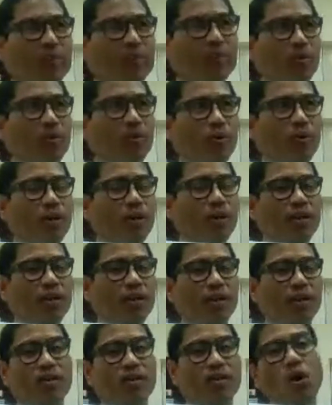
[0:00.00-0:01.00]
or
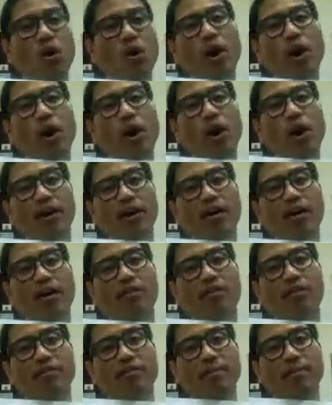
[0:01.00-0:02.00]
oil
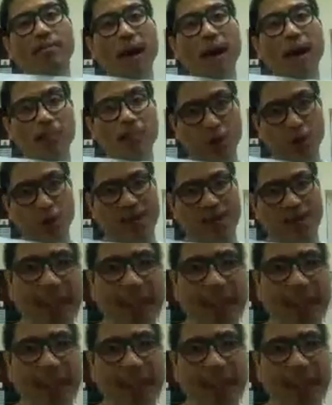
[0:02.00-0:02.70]
of the baboy